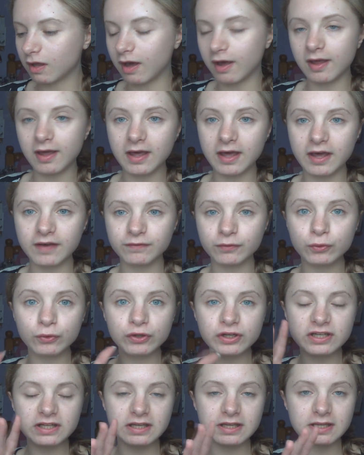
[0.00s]
I have
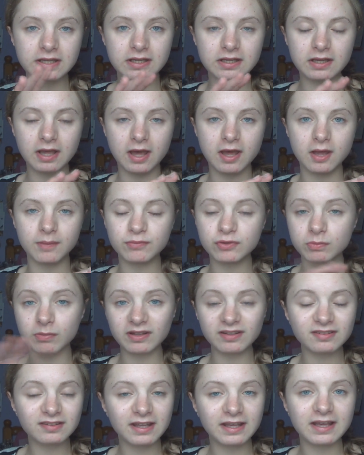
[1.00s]
already done my
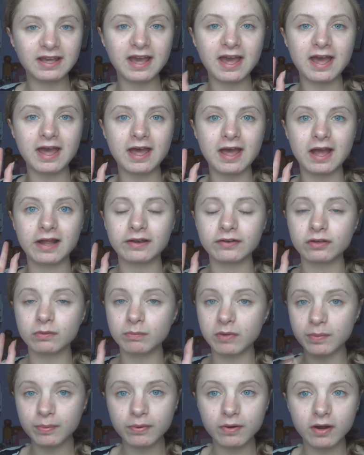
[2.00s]
skincare and
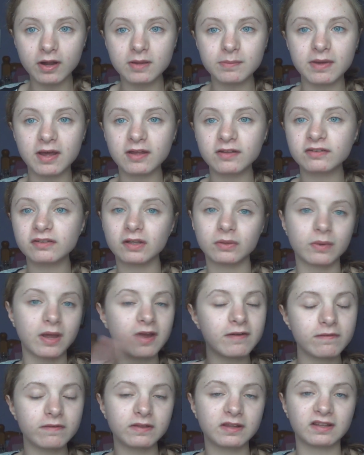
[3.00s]
done my primer, so
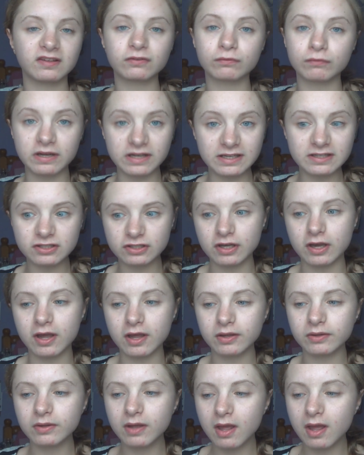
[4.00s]
everything's ready to
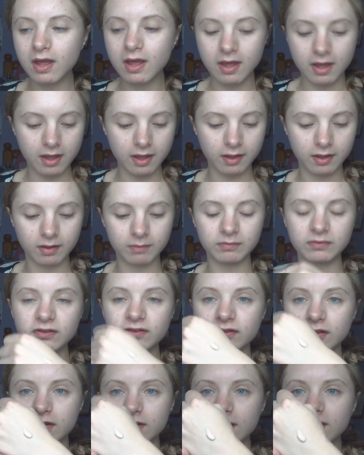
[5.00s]
go.
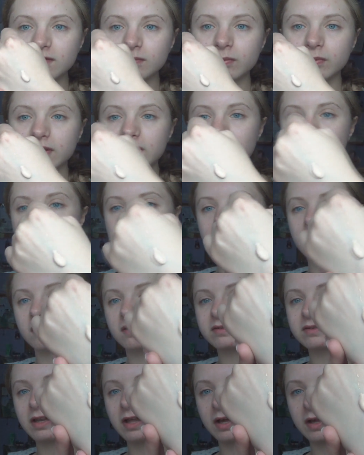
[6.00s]
So that's what it
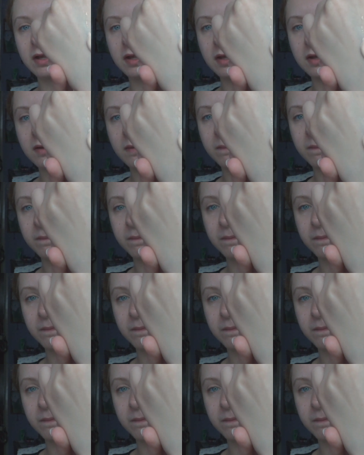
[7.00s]
looks like.